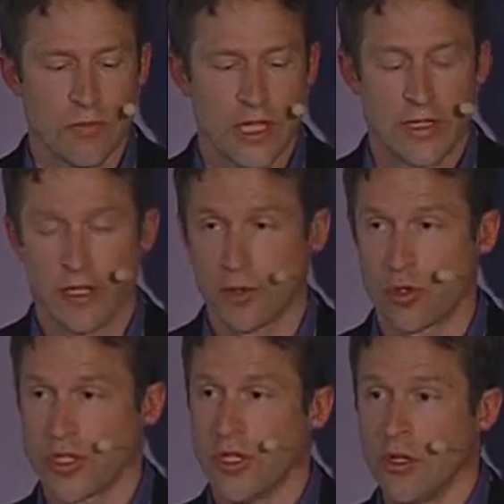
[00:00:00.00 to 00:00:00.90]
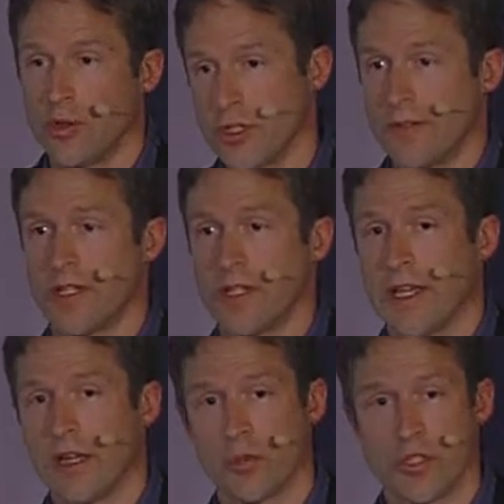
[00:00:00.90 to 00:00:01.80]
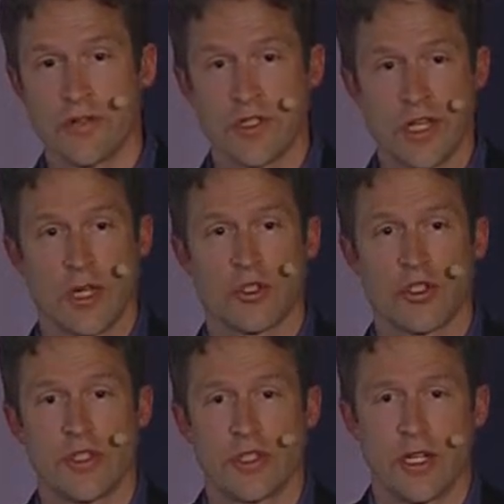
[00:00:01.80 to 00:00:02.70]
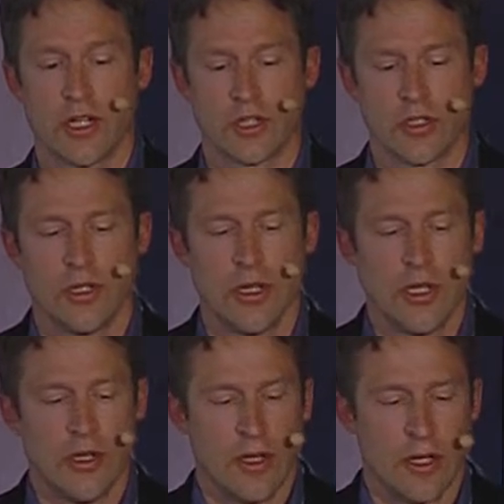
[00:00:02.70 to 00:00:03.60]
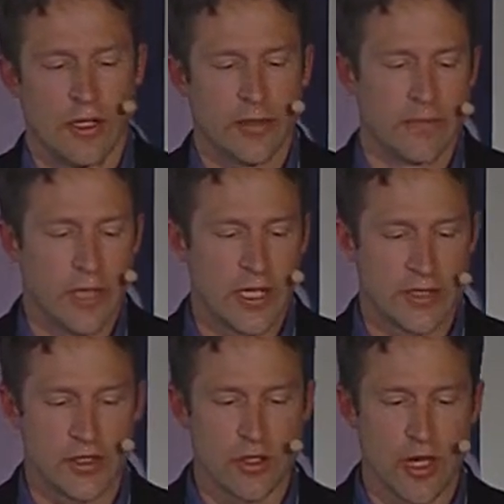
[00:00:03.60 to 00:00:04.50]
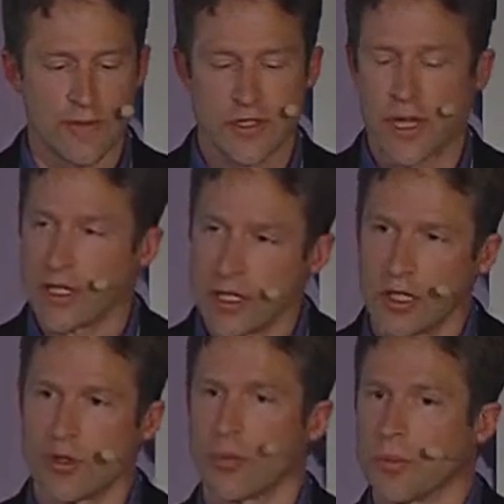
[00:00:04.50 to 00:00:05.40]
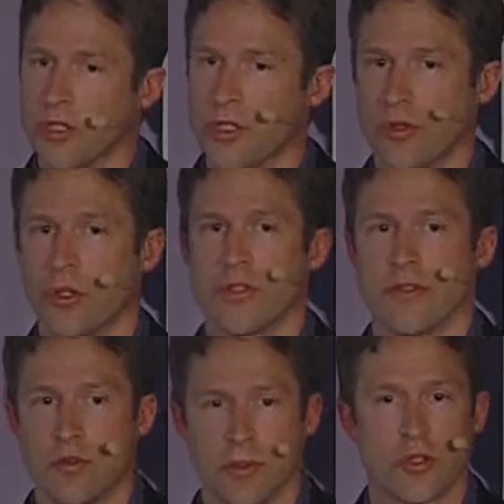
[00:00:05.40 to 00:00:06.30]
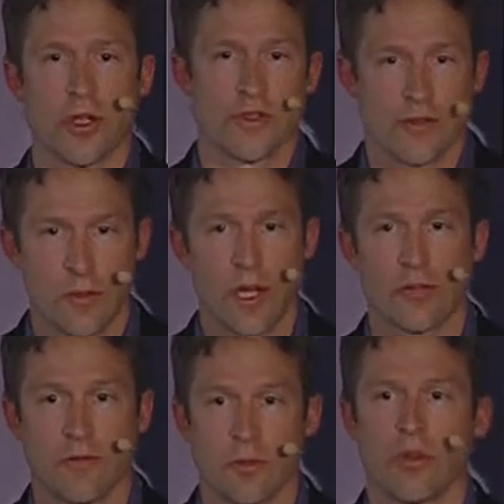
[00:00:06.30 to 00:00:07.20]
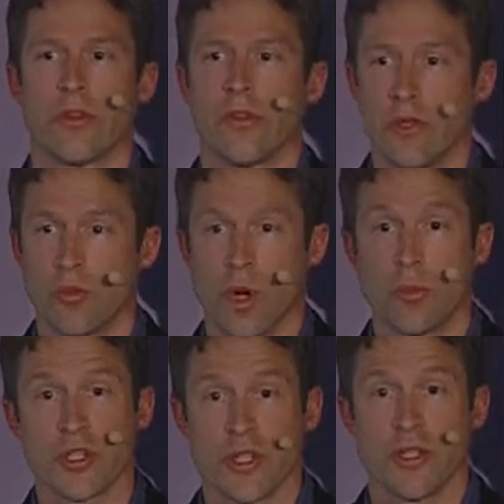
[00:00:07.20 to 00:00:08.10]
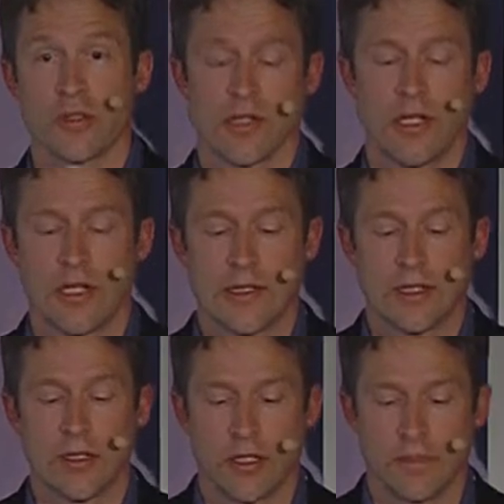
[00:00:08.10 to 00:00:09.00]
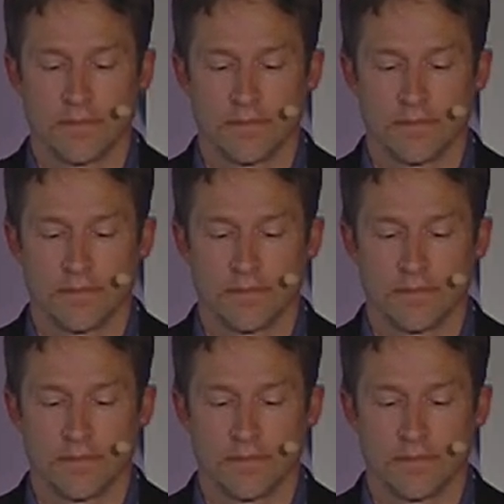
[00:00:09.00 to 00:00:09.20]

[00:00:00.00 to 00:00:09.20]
And then, of course, once you've done that, once you've established this connection, in essence, you have signed and encrypted tokens that will be transferred back and forth that represent an identity.